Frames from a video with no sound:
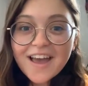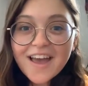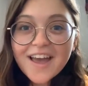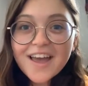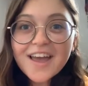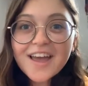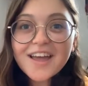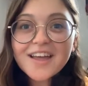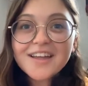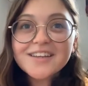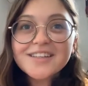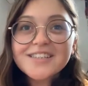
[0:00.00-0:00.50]

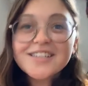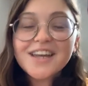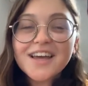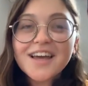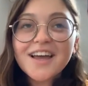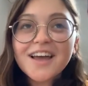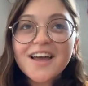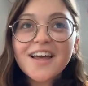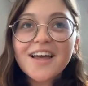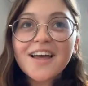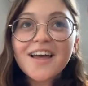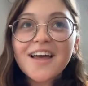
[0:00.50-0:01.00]
And
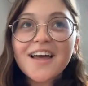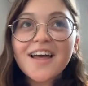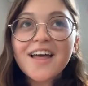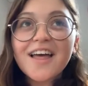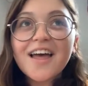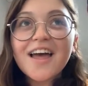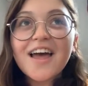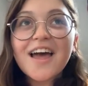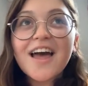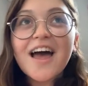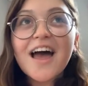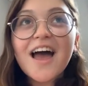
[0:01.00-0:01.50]

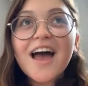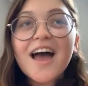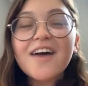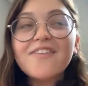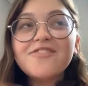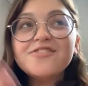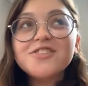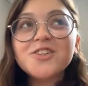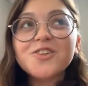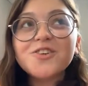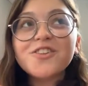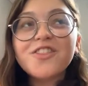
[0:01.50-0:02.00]

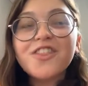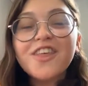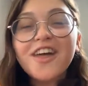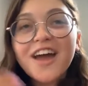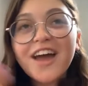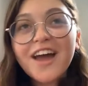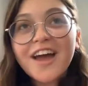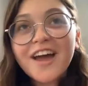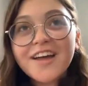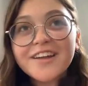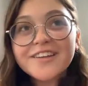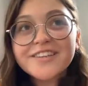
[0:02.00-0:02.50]
after
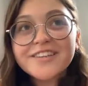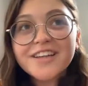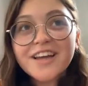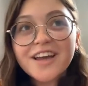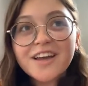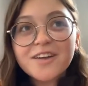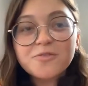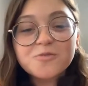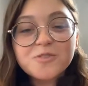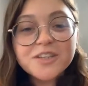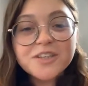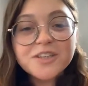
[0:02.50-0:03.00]
that,
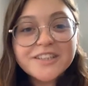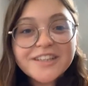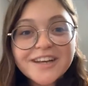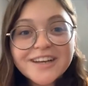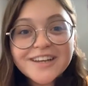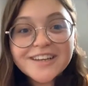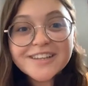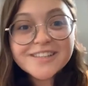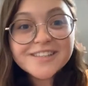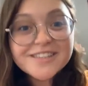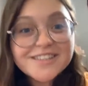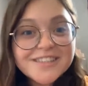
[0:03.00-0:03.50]
I
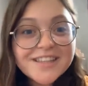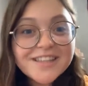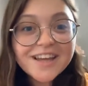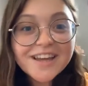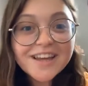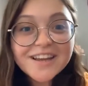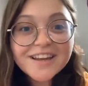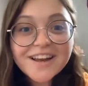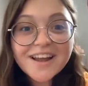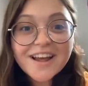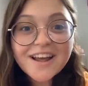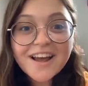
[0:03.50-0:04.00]
realized
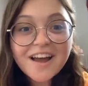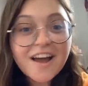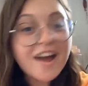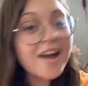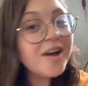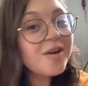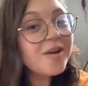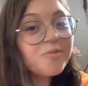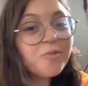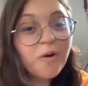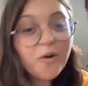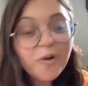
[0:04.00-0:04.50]
that
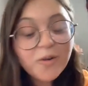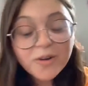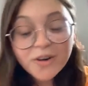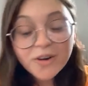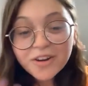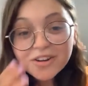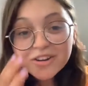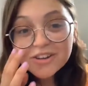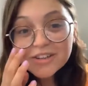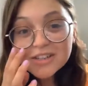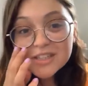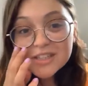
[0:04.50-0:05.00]
I won't
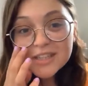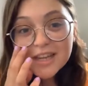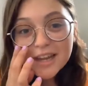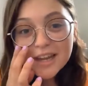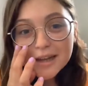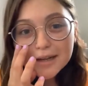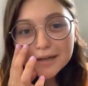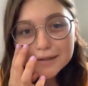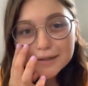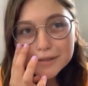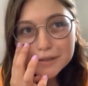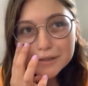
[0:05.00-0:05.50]

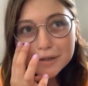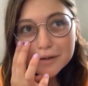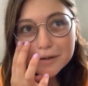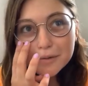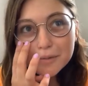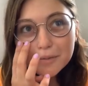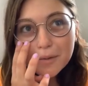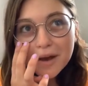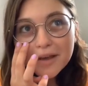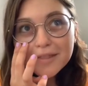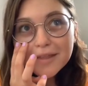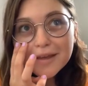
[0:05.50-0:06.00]
understand
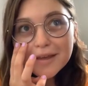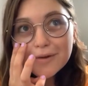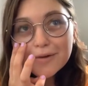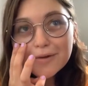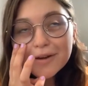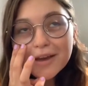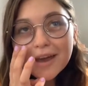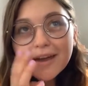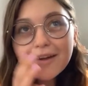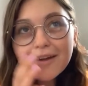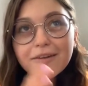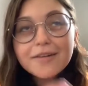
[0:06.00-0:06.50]
why they
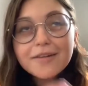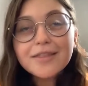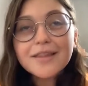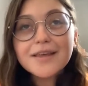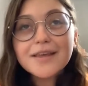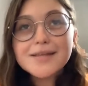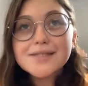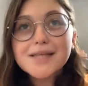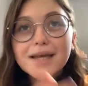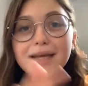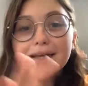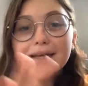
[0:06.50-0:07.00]
don't care
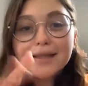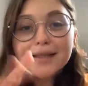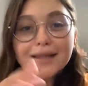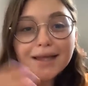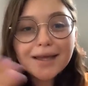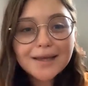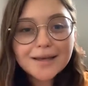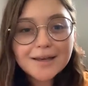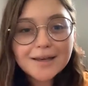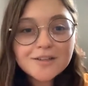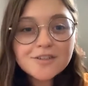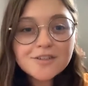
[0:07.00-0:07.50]
unless I
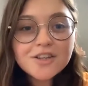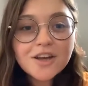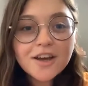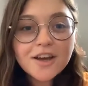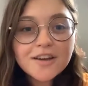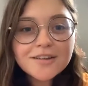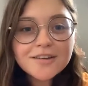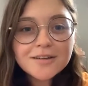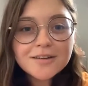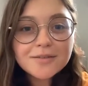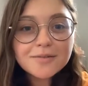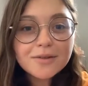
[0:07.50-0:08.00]
like
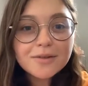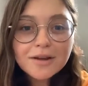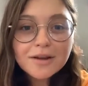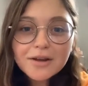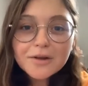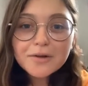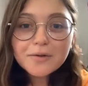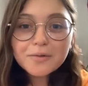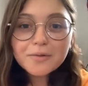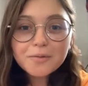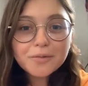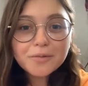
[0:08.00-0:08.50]
conduct a
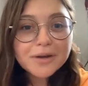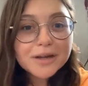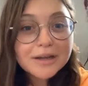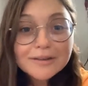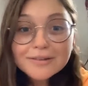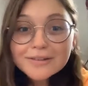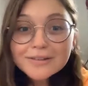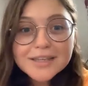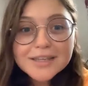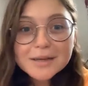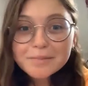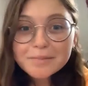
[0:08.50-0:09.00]
real
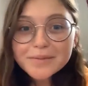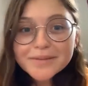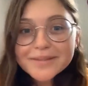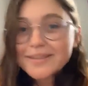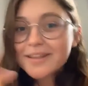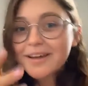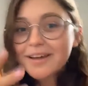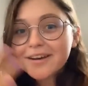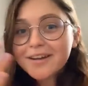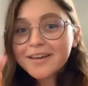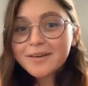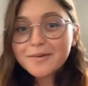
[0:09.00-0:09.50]
deep
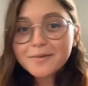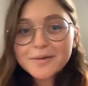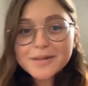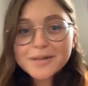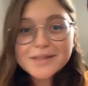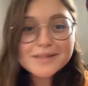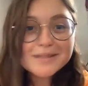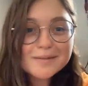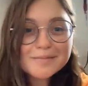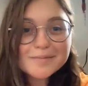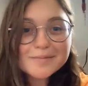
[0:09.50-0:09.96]
study with some